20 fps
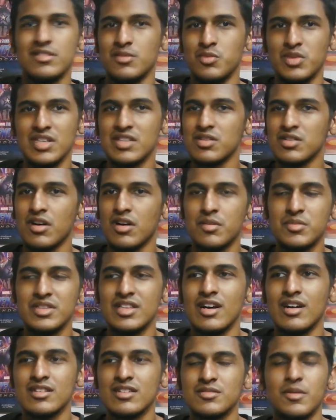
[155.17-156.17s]
We saw him in
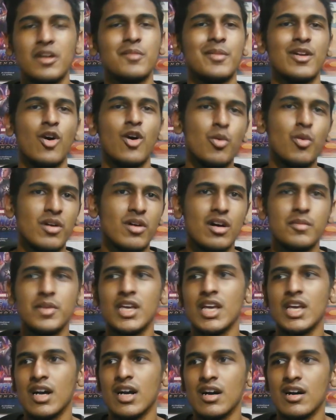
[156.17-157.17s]
the Spider-Man:
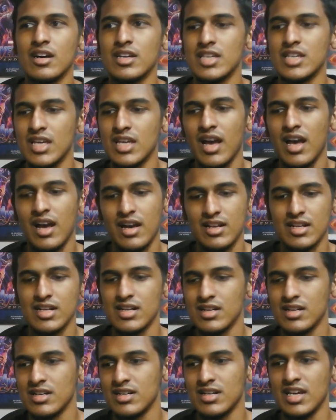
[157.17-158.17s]
Homecoming. He had
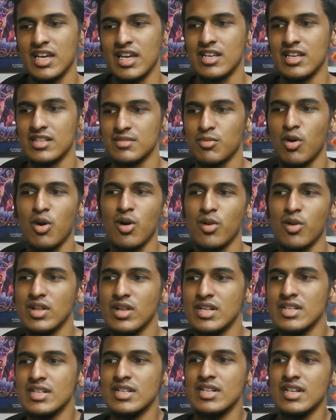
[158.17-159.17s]
a small,